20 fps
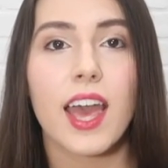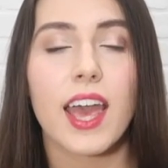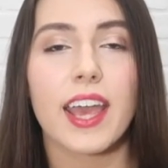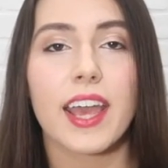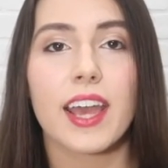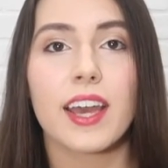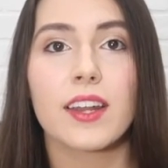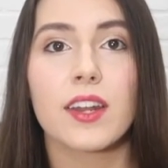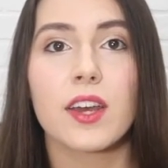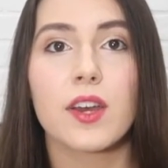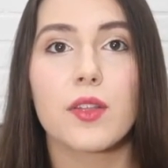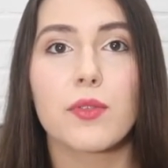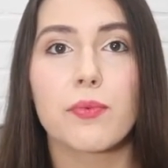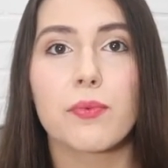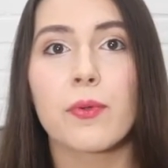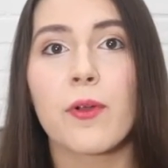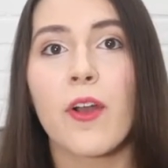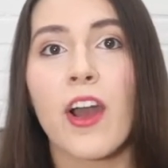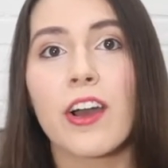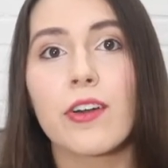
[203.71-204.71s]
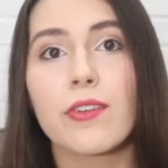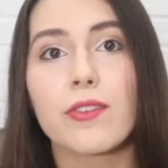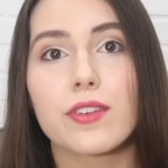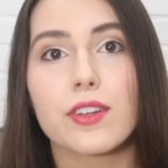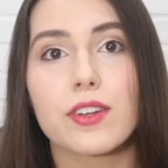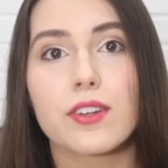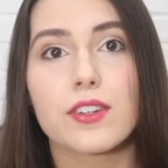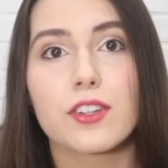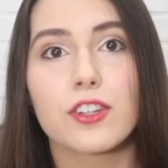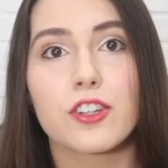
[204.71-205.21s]
And
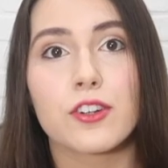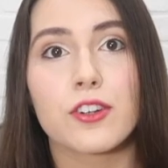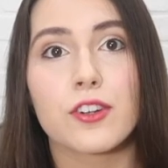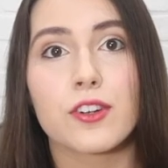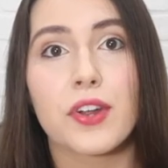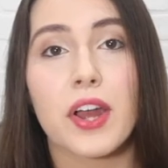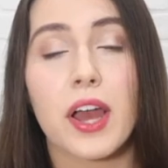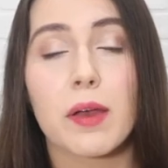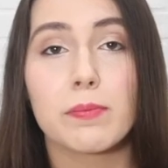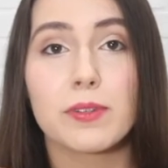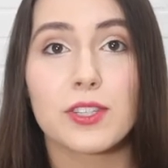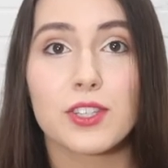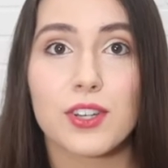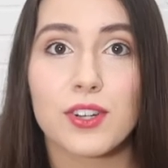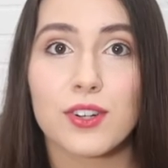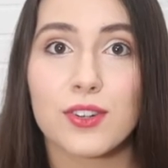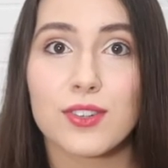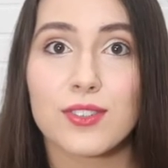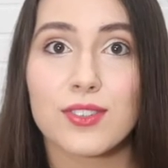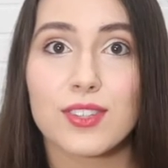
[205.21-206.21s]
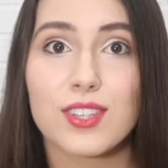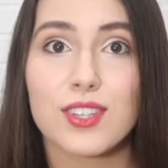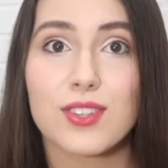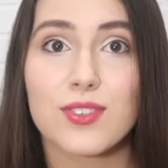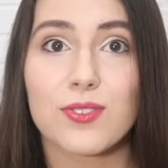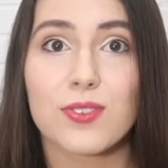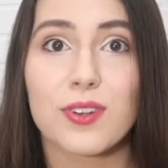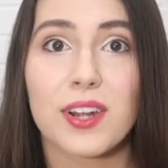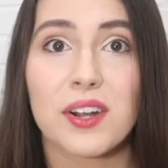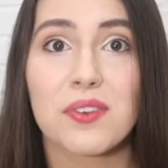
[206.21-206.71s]
throughout your episodes,
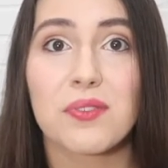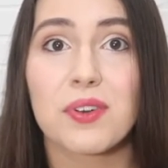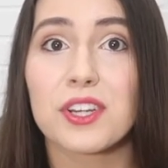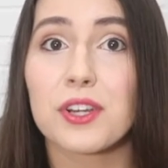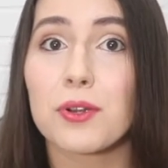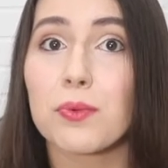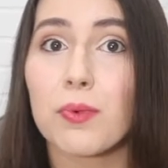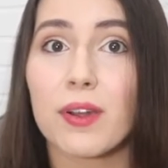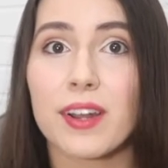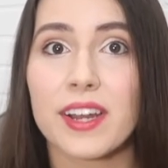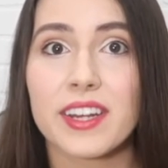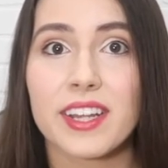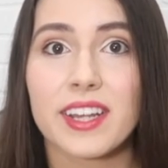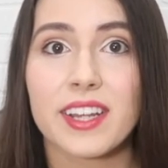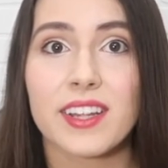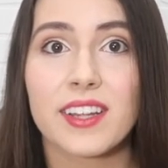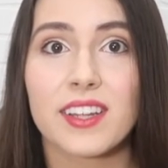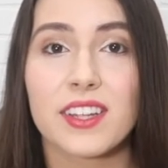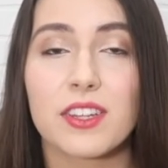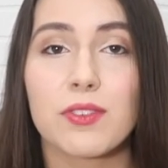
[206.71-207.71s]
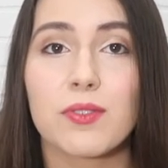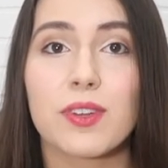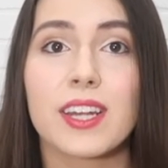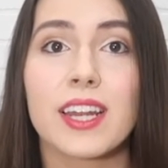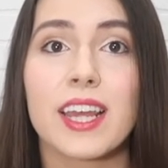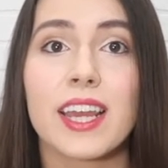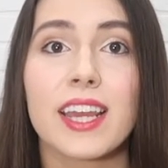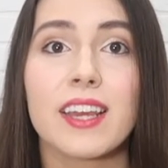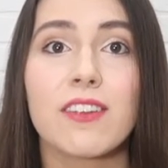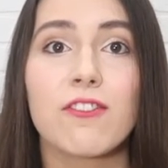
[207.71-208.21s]
throughout what you're writing, you can
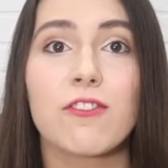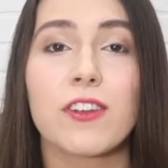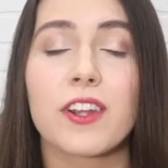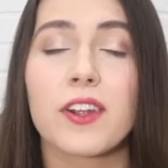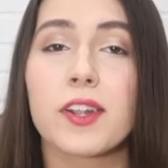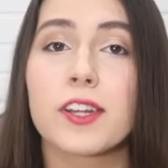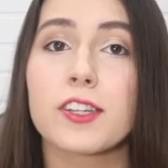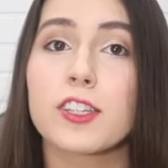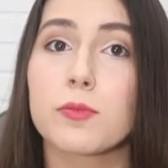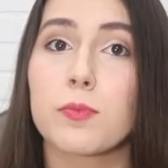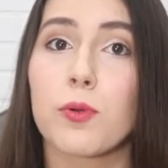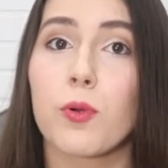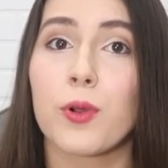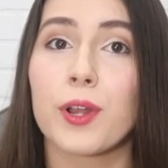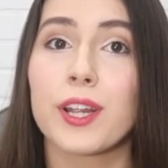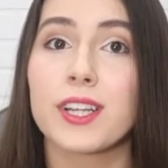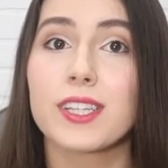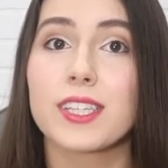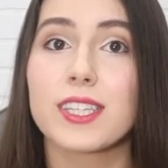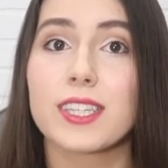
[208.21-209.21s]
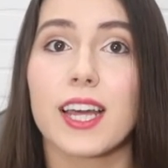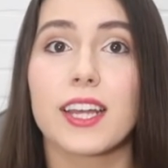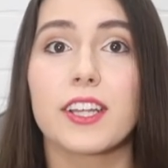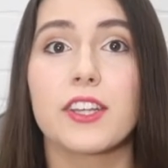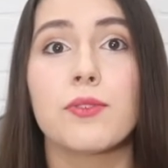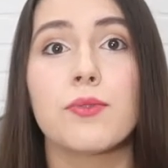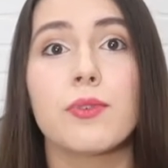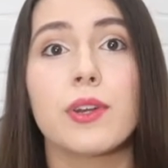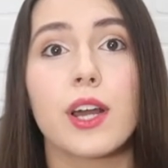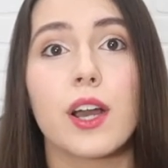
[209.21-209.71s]
hit various points
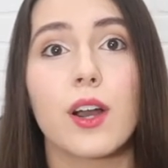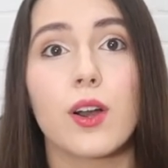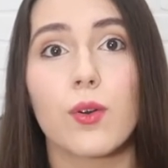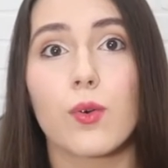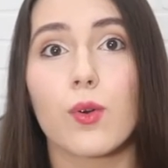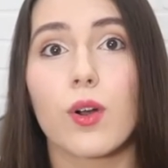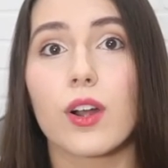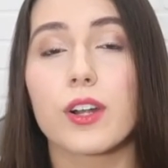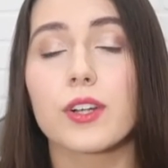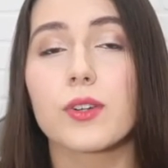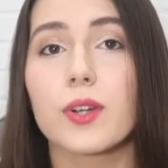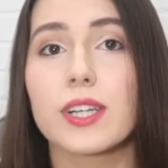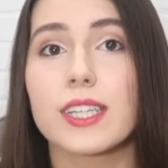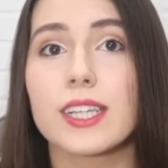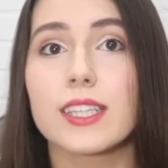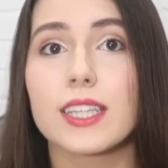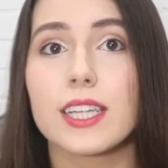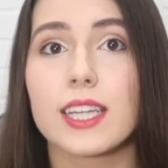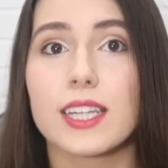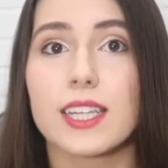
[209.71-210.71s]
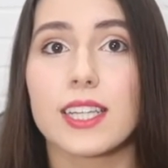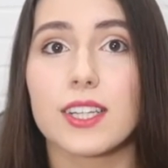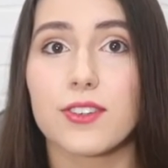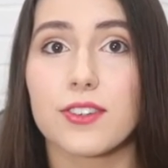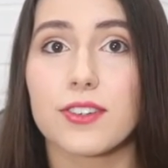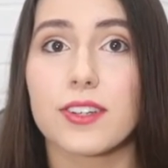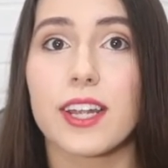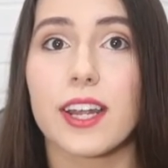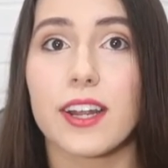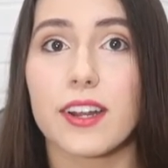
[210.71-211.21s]
that you know are going to lead
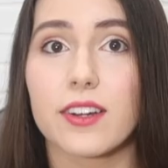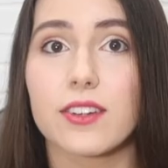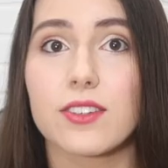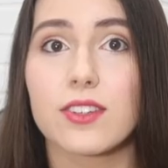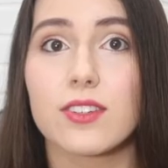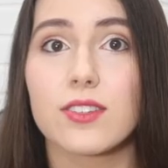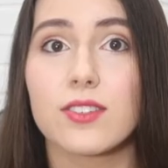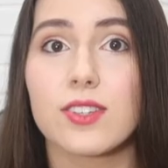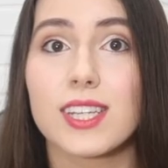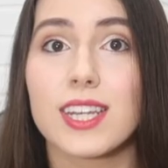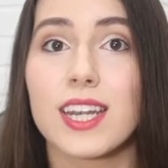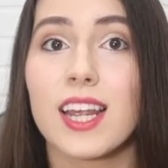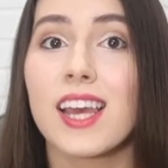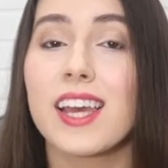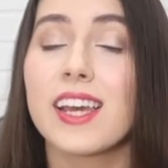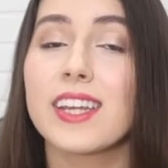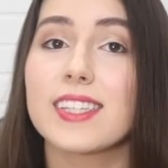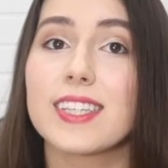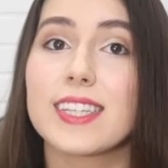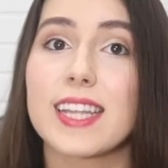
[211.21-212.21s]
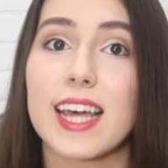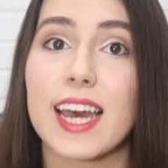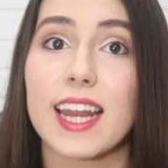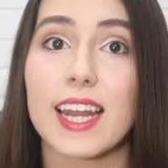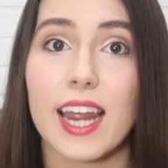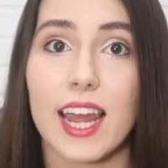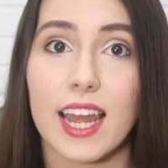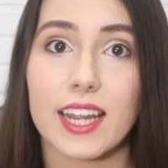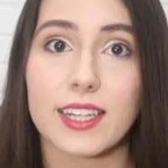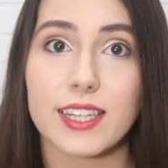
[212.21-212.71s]
your characters to
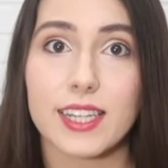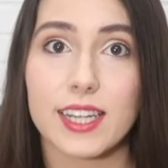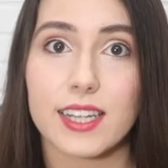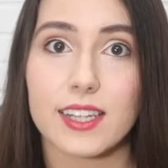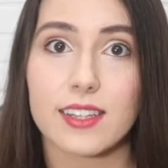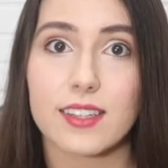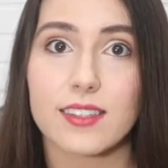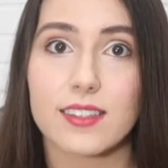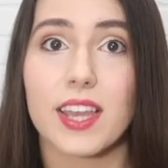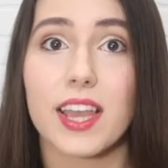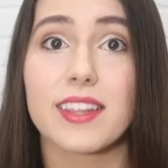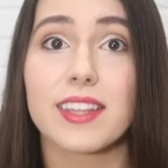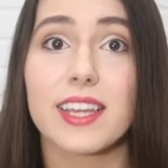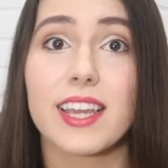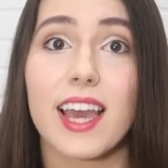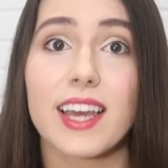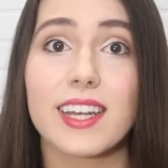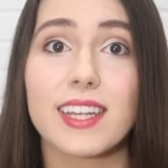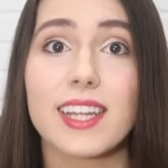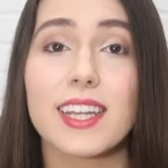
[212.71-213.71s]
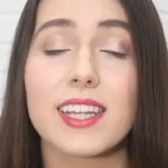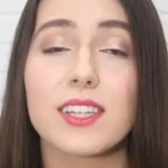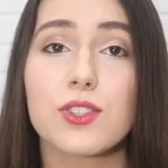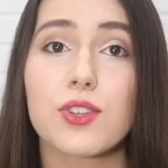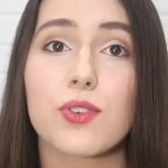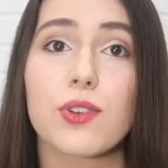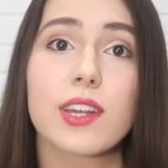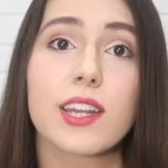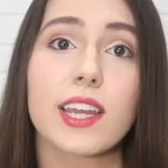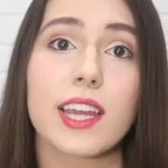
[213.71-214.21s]
that ending. And the ending is
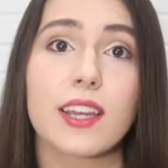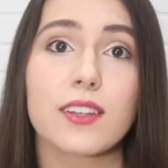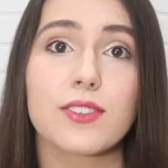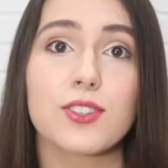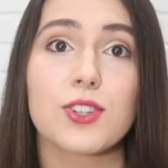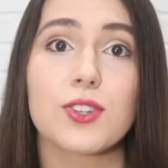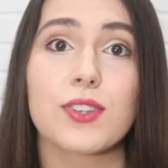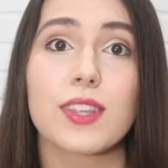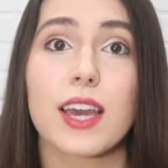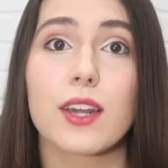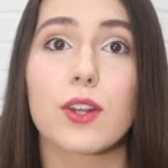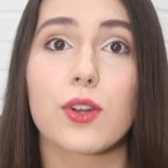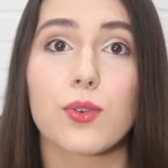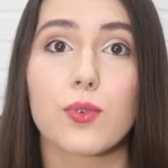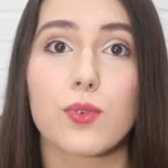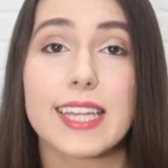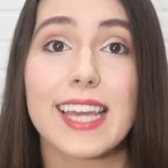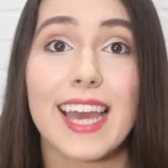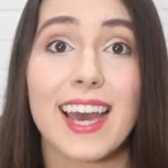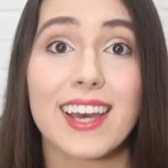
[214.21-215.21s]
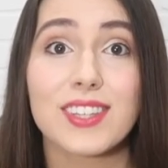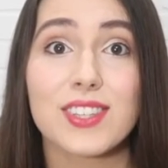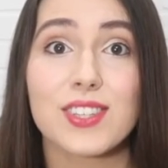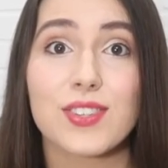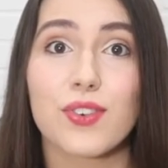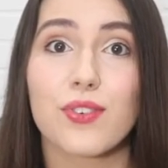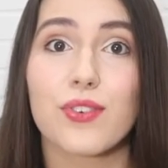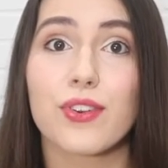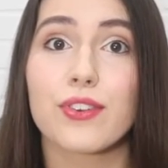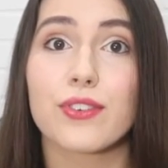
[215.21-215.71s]
going to answer that
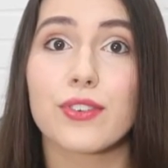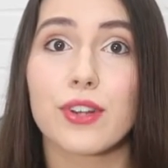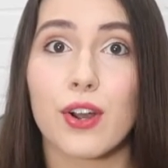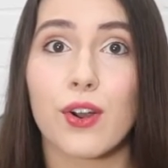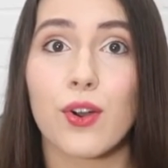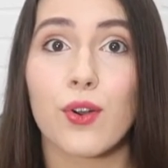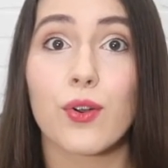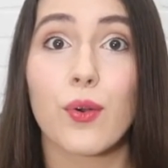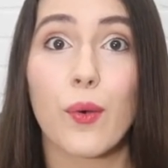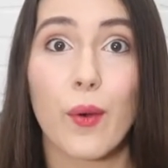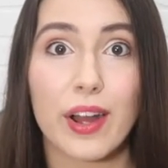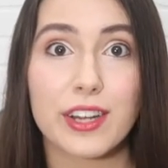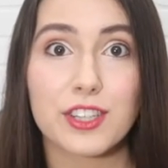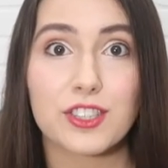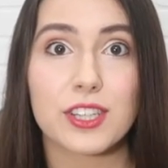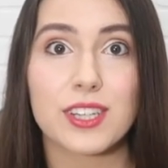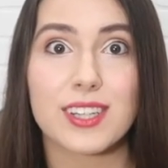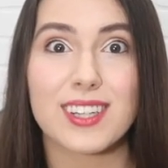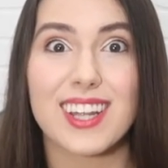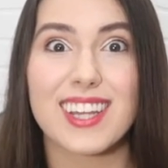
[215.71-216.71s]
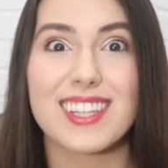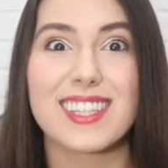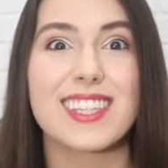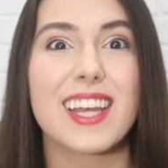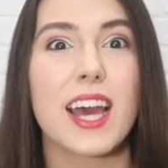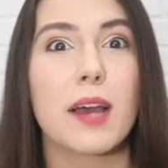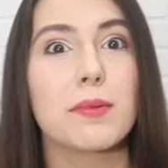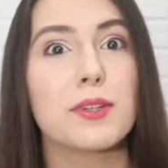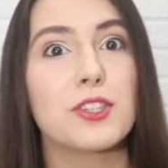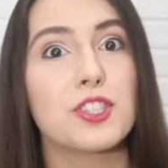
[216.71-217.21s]
yes or no question
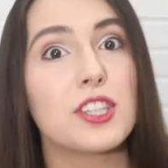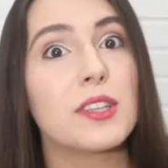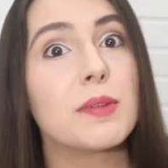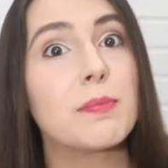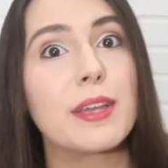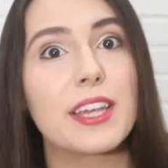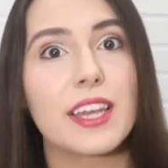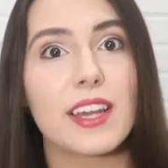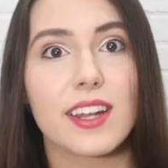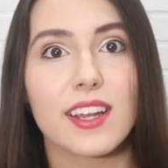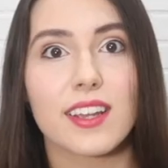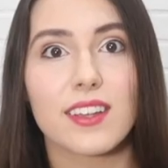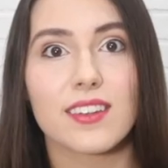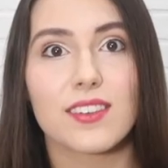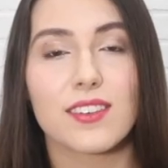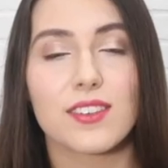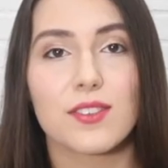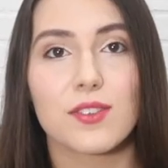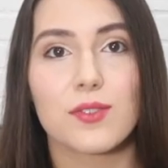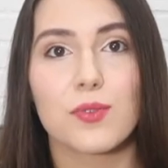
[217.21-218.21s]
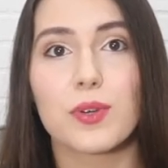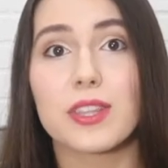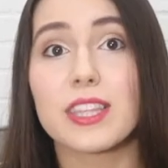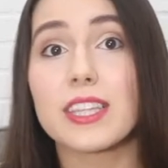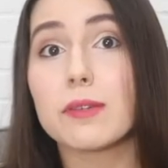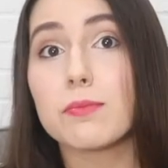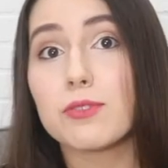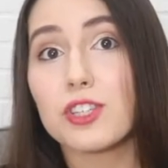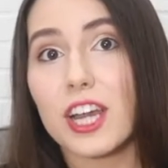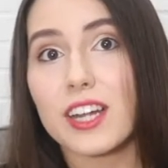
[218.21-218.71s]
established in the beginning with
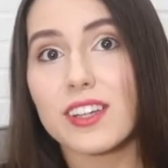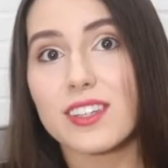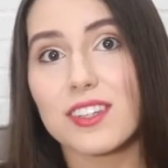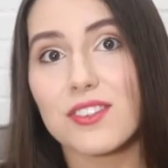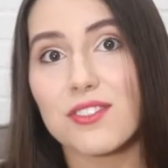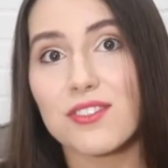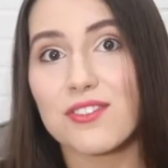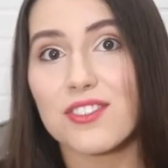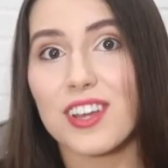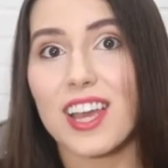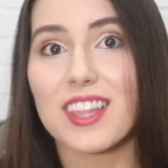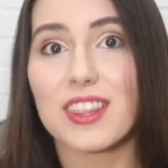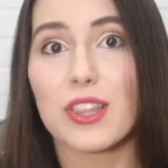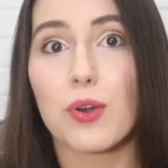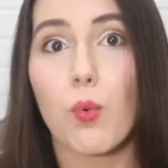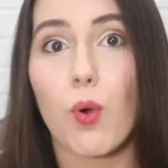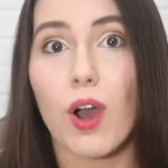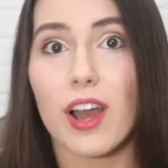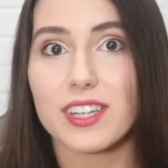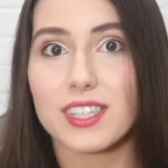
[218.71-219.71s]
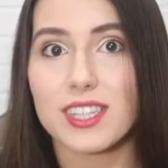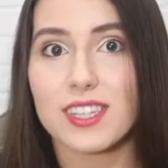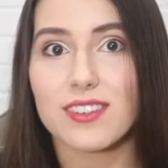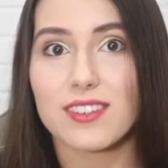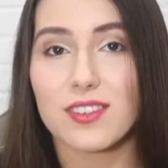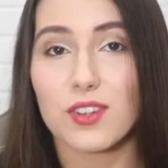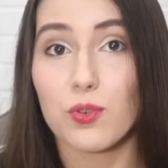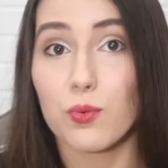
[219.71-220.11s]
the objective and the what.